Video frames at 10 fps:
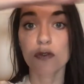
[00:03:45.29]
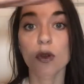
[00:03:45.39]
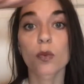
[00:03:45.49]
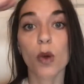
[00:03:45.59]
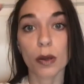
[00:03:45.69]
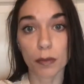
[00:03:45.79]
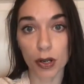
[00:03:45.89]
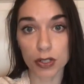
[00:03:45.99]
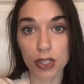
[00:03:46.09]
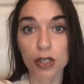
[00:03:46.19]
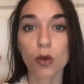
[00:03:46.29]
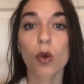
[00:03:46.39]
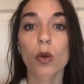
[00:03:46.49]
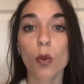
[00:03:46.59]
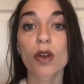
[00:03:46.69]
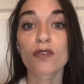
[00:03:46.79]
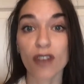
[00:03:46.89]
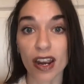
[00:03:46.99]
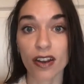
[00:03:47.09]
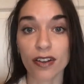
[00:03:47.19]
for one person or one
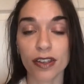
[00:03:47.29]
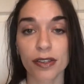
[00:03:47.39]
record.